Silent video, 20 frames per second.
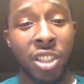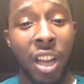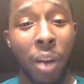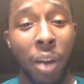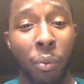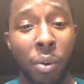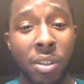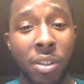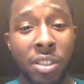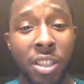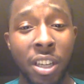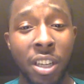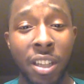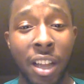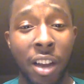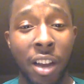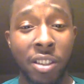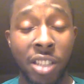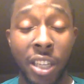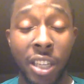I wasn't
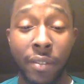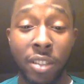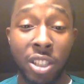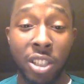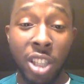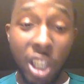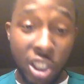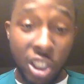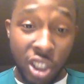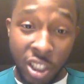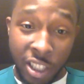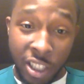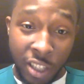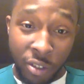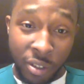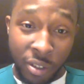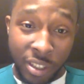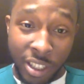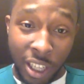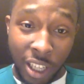allowed to even touch a
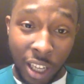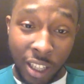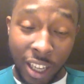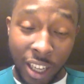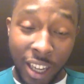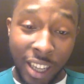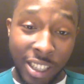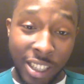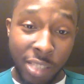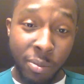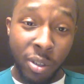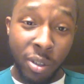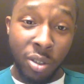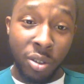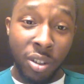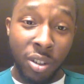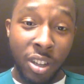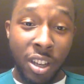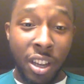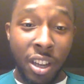needle inside the hospital,